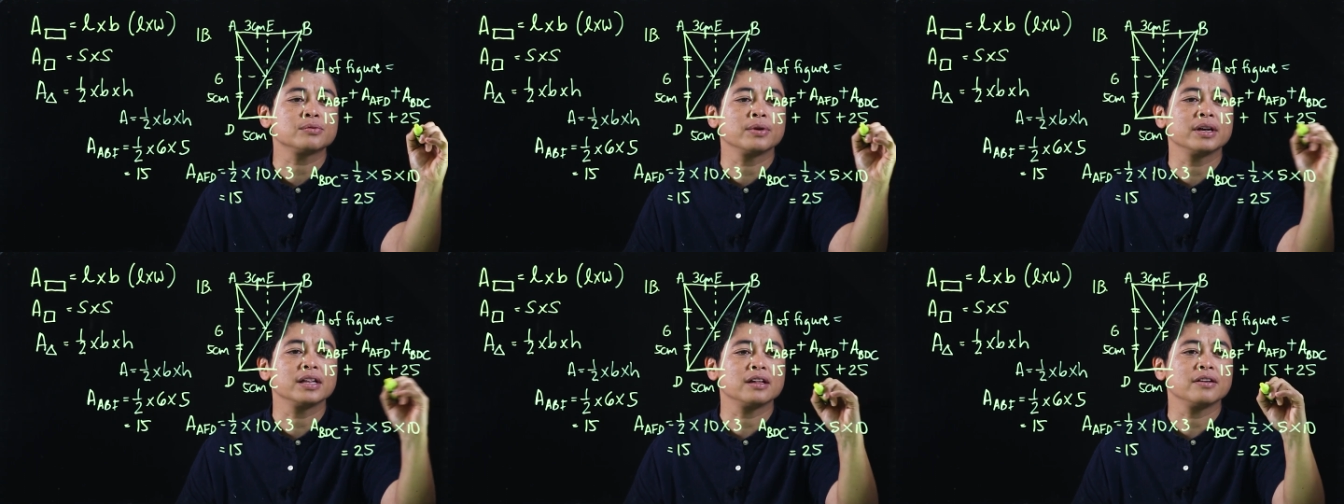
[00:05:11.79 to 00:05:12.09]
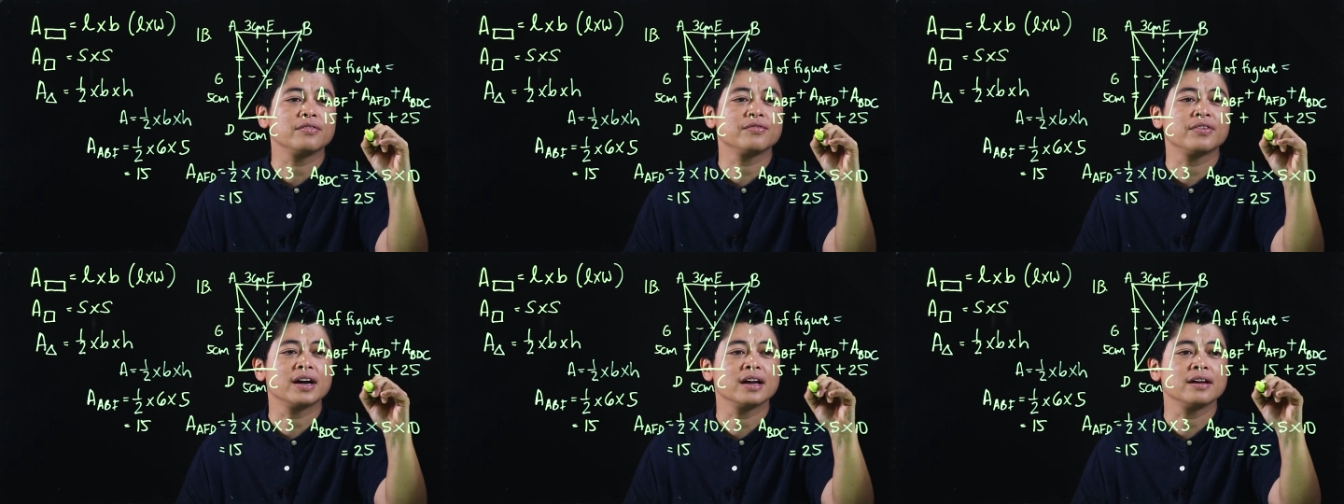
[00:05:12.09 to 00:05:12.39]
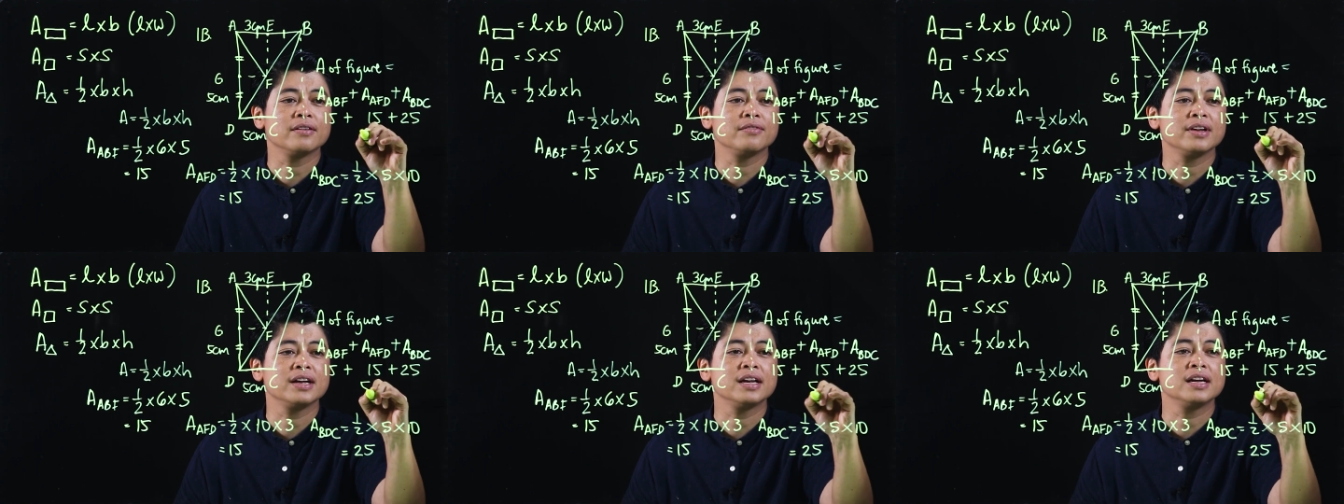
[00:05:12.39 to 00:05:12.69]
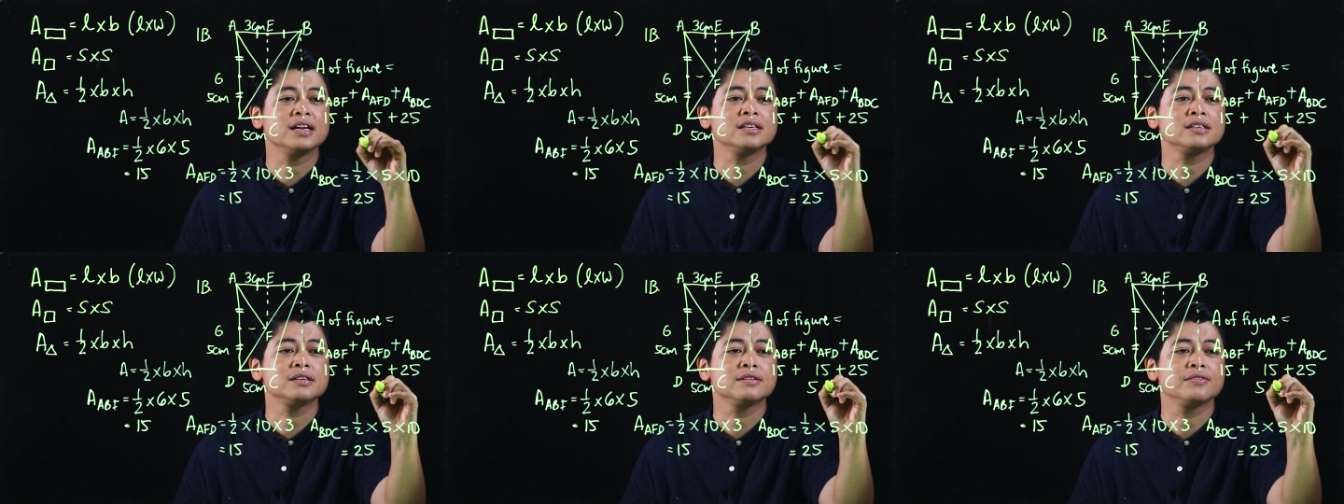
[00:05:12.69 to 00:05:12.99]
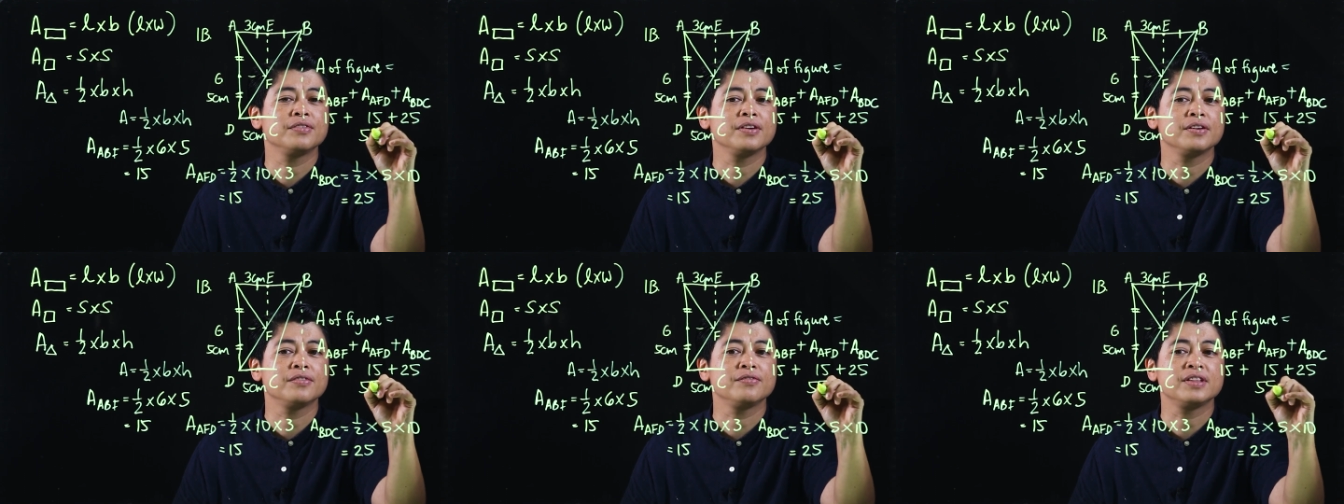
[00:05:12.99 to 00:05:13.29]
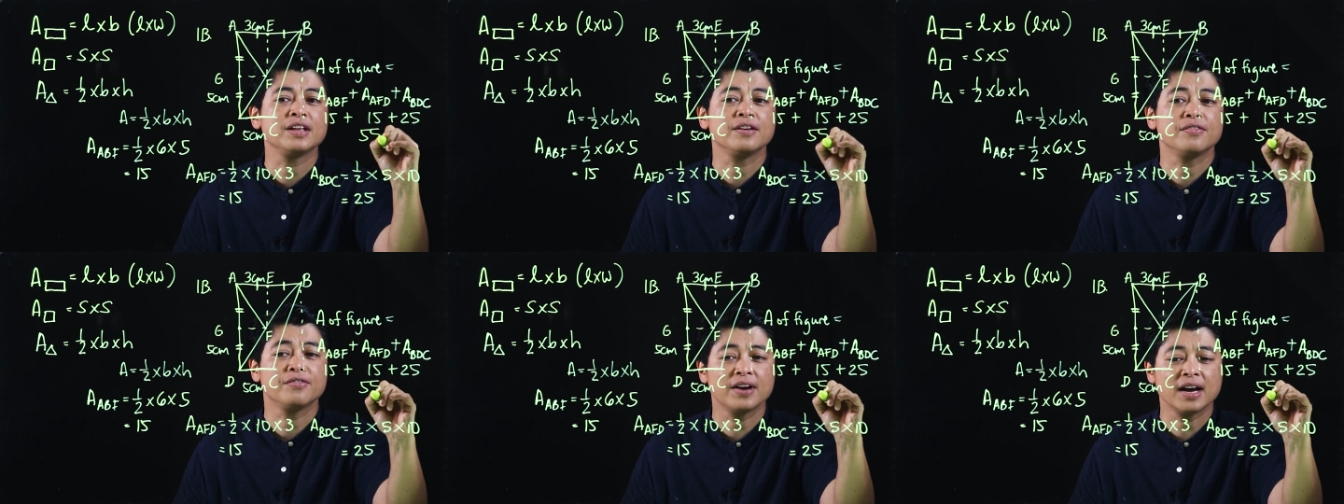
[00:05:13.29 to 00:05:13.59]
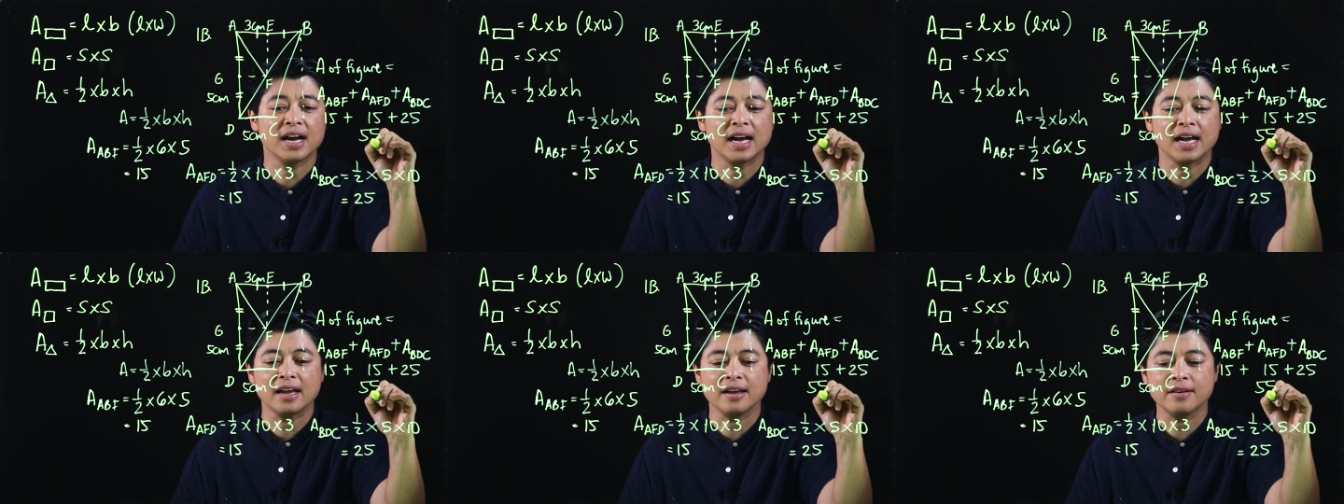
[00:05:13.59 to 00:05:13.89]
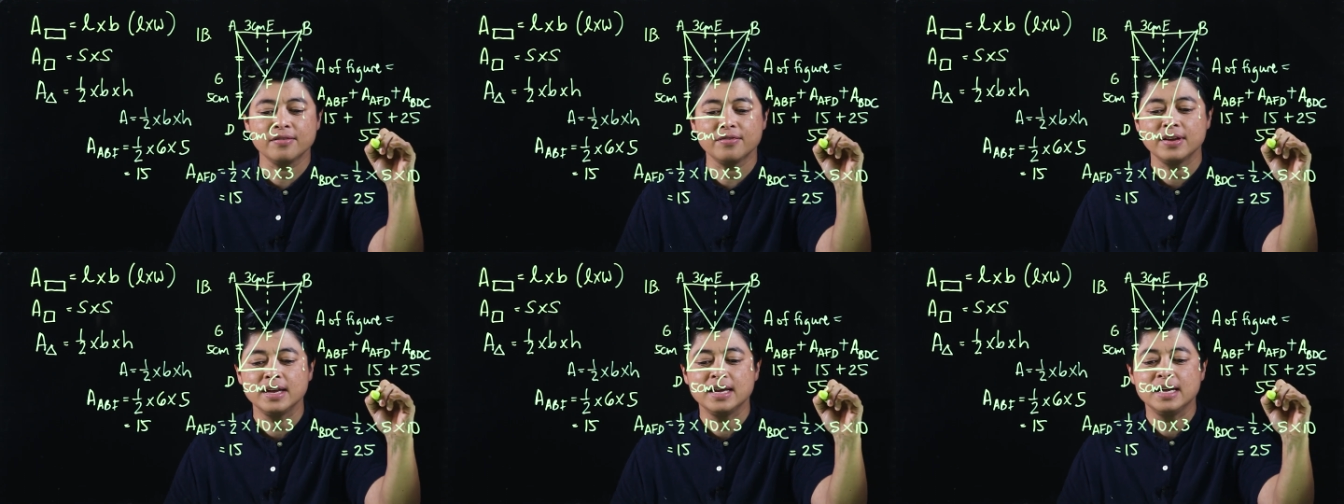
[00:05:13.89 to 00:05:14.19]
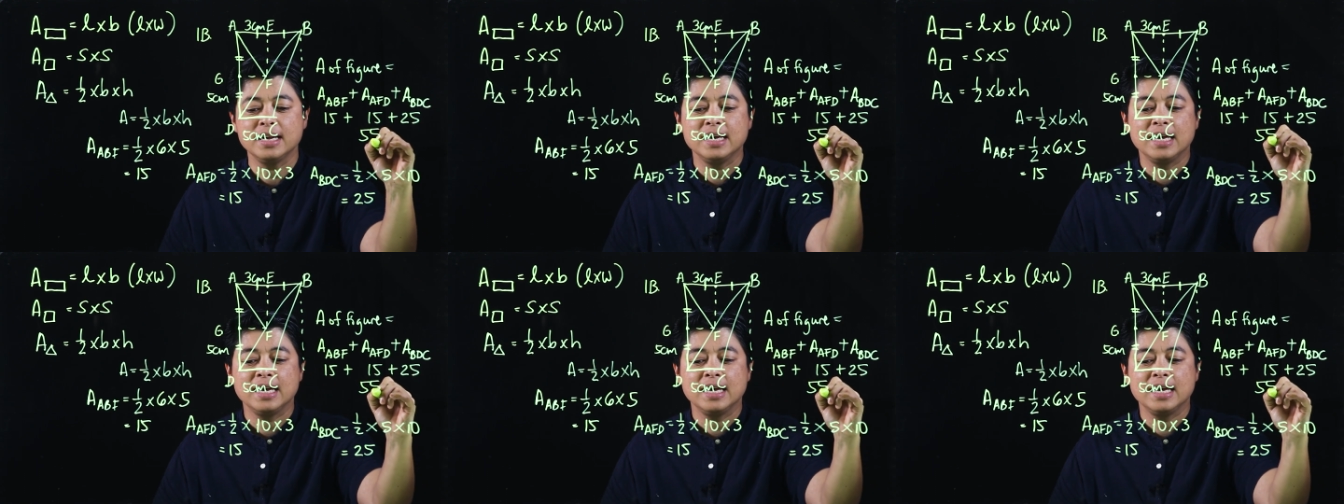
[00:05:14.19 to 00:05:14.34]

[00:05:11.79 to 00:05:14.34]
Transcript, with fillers: 25 is 55.